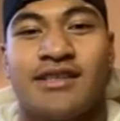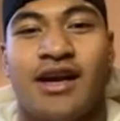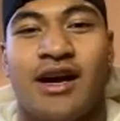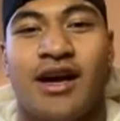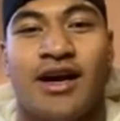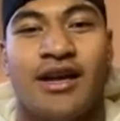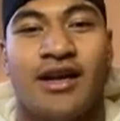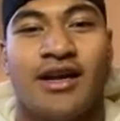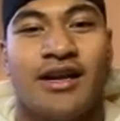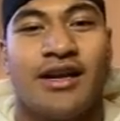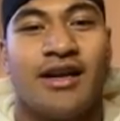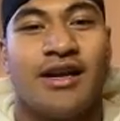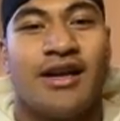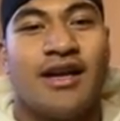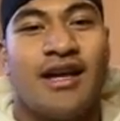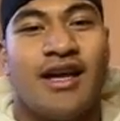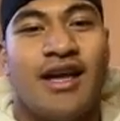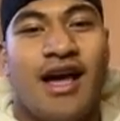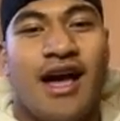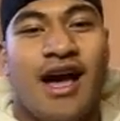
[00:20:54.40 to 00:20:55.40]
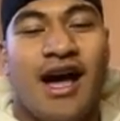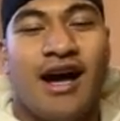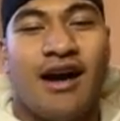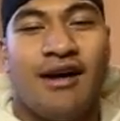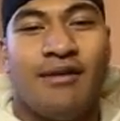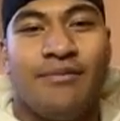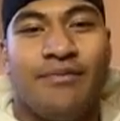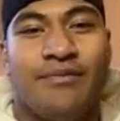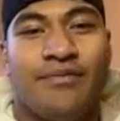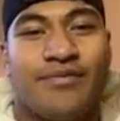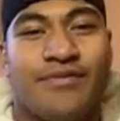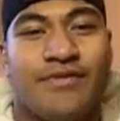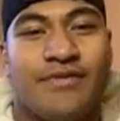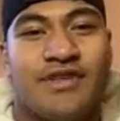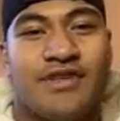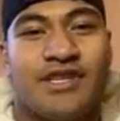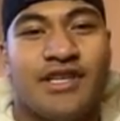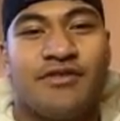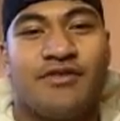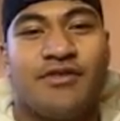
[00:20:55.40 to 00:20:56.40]
So
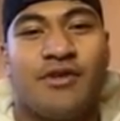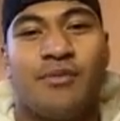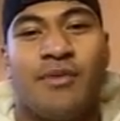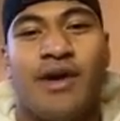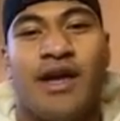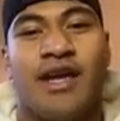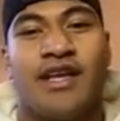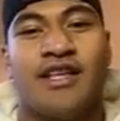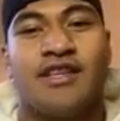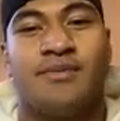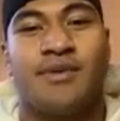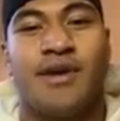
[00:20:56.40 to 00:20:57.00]
just for me,